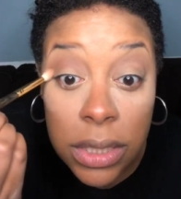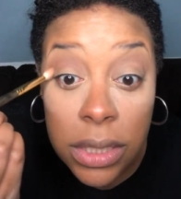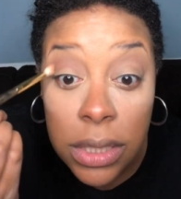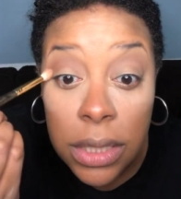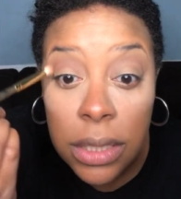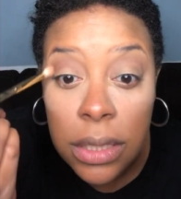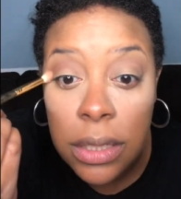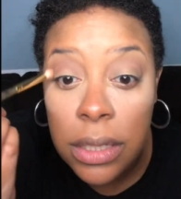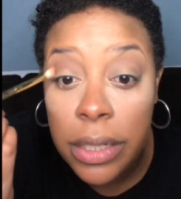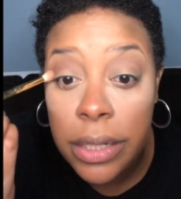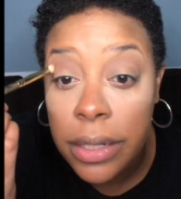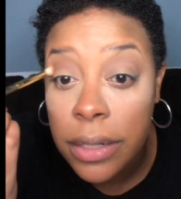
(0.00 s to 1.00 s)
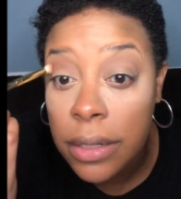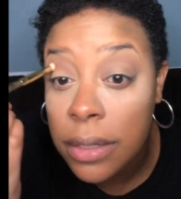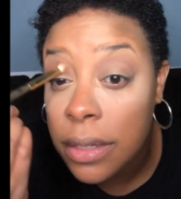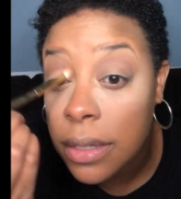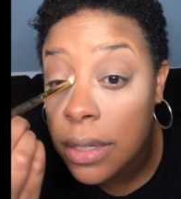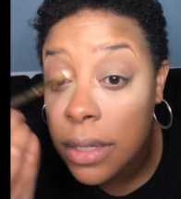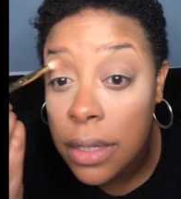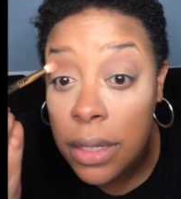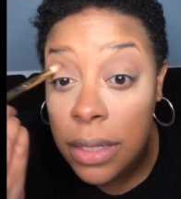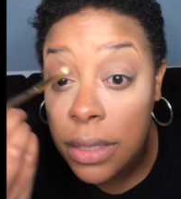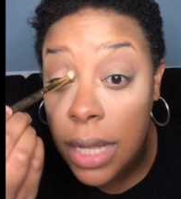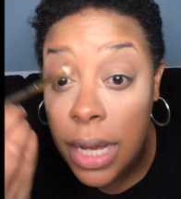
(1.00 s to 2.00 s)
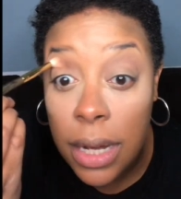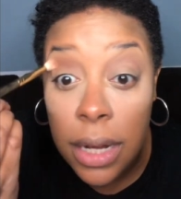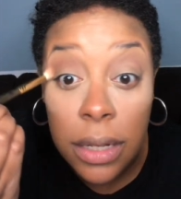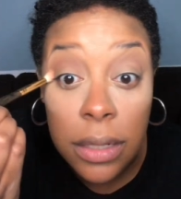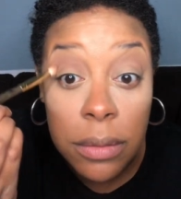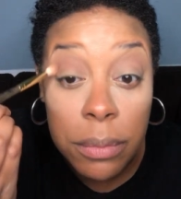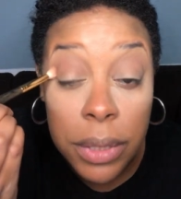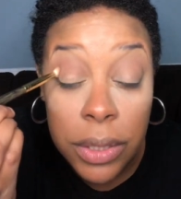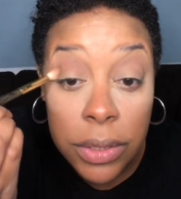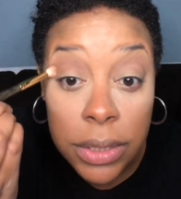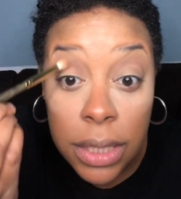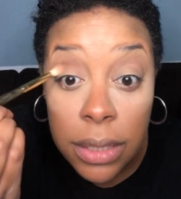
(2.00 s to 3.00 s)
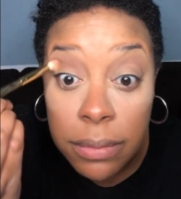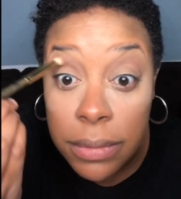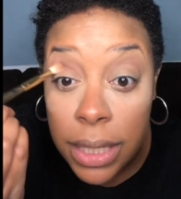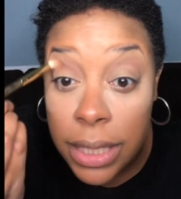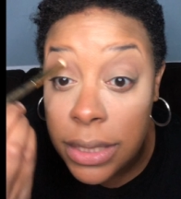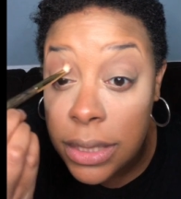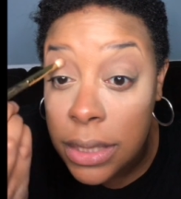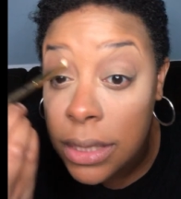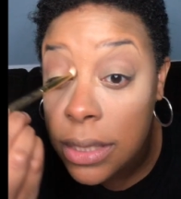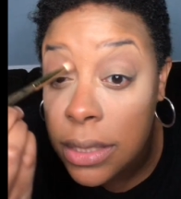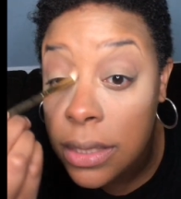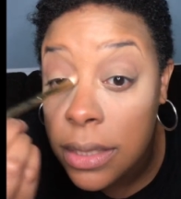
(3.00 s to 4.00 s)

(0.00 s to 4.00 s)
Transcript: see here, that color builds up nicely.